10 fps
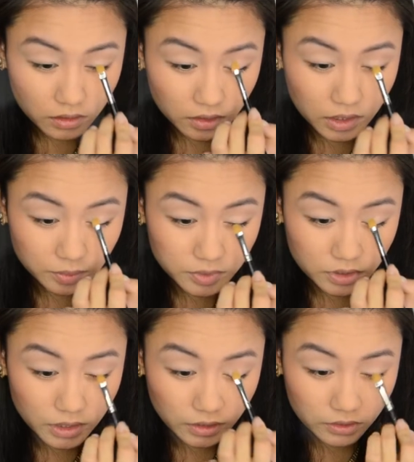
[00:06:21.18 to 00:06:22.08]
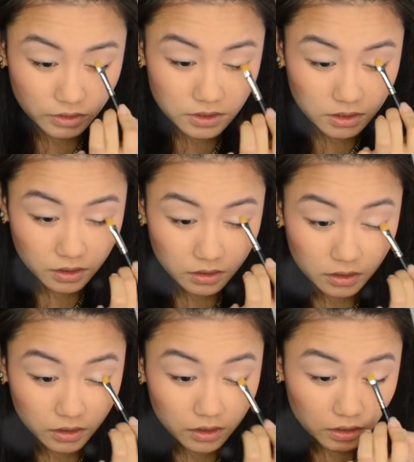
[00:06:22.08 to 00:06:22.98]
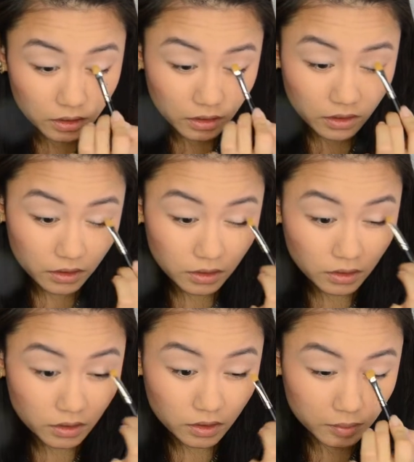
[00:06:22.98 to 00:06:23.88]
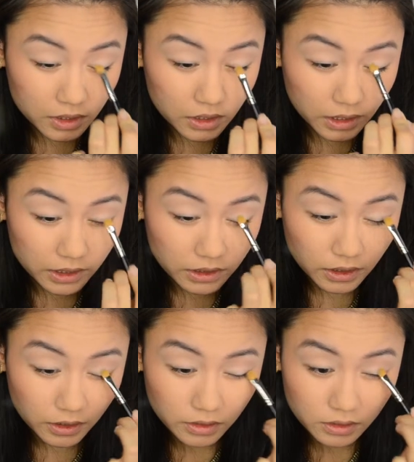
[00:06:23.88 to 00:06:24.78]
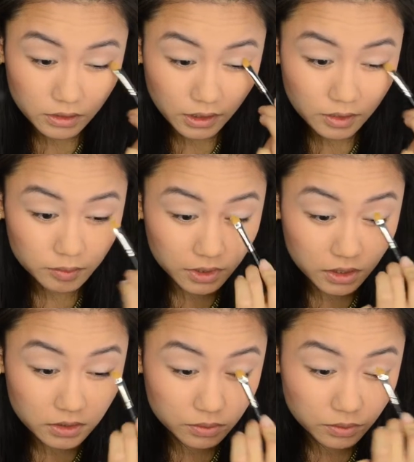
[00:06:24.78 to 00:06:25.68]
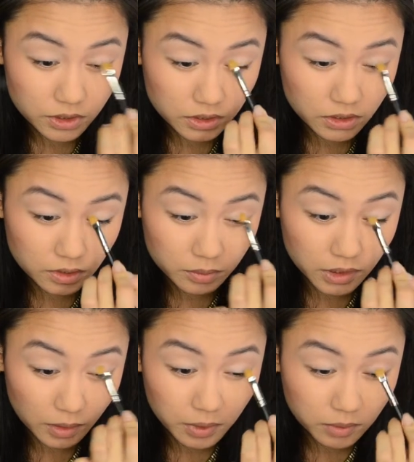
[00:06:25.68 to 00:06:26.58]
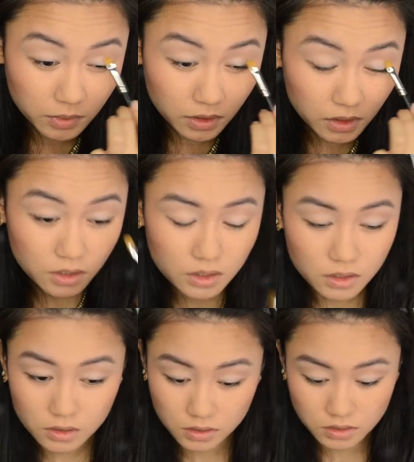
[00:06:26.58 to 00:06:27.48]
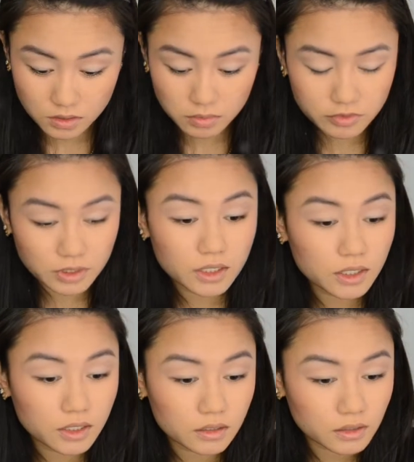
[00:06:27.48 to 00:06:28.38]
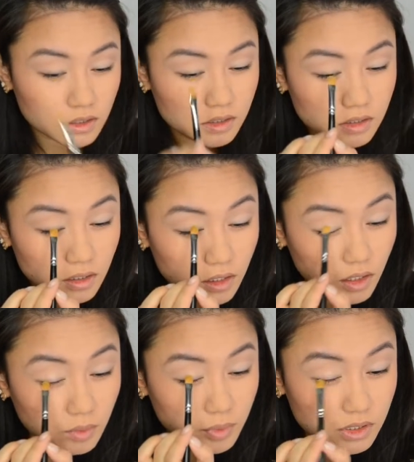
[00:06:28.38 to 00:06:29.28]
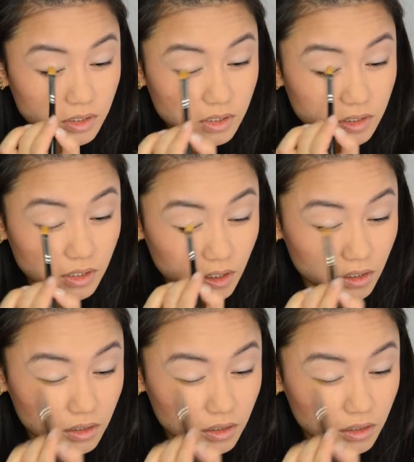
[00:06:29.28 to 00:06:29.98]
up to that crease color, but not any higher than that, because we're just going to put that pigment on top of it, and this is going to help it stick.